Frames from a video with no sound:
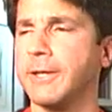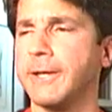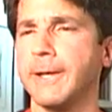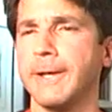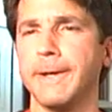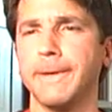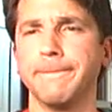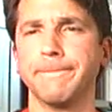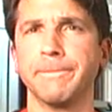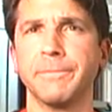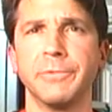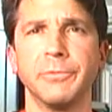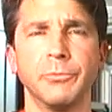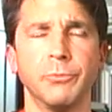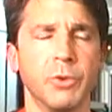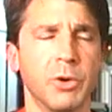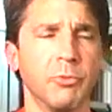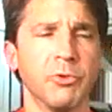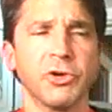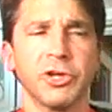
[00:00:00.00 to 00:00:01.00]

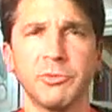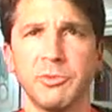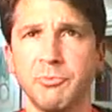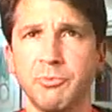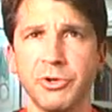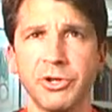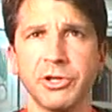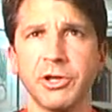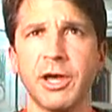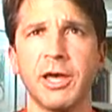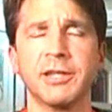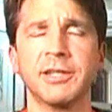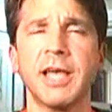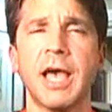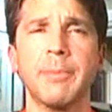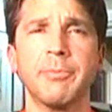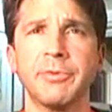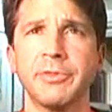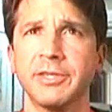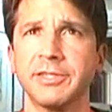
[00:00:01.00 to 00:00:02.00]
What we're going to be putting on
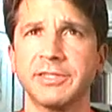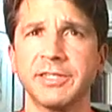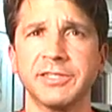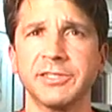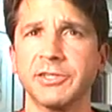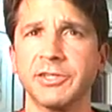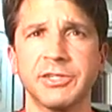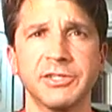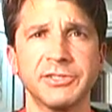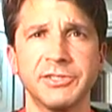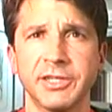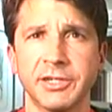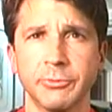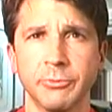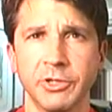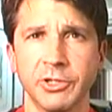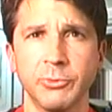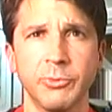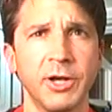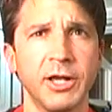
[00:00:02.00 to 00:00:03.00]
top of this isn't going to stick
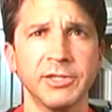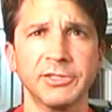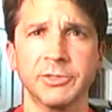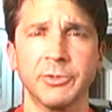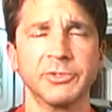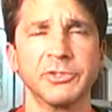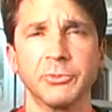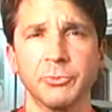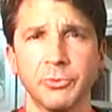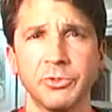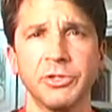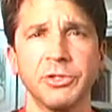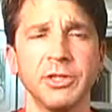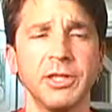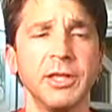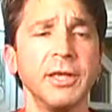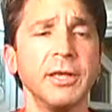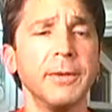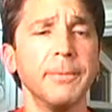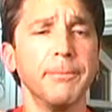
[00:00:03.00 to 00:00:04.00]
really well, so it's a
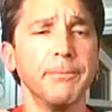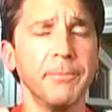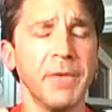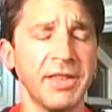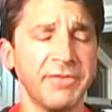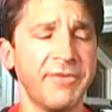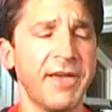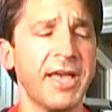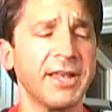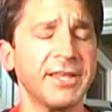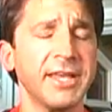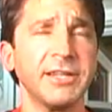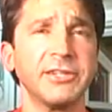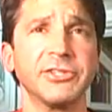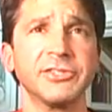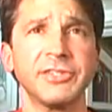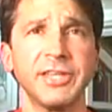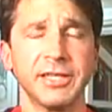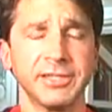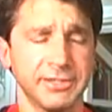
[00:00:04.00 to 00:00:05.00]
real
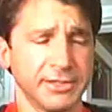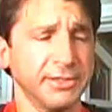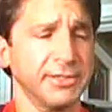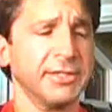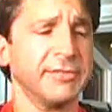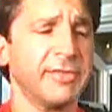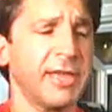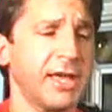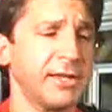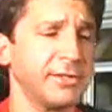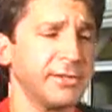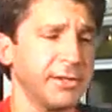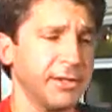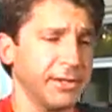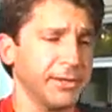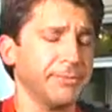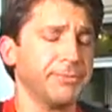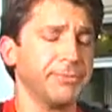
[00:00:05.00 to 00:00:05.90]
advantageous thing to leave that